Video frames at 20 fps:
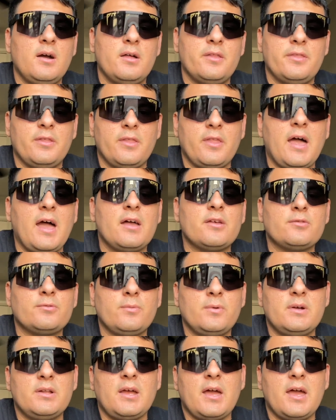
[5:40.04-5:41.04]
The last
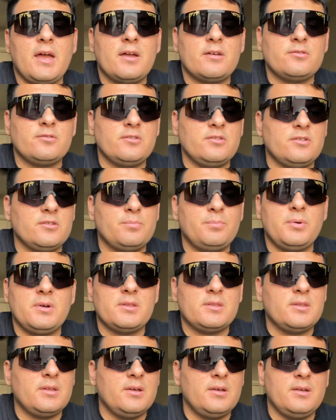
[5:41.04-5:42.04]
one, I actually just
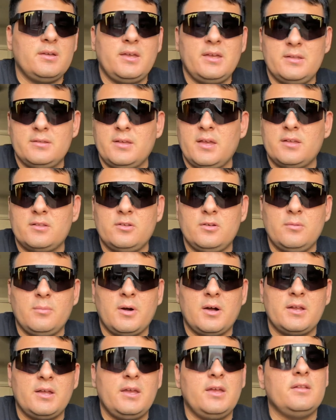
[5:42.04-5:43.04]
put the intake tube
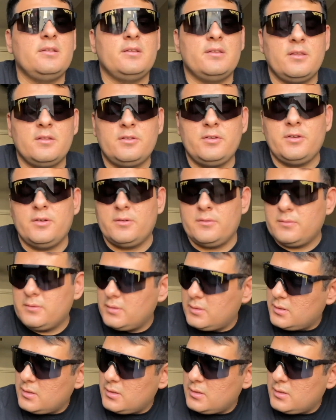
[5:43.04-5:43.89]
on it and did the tune,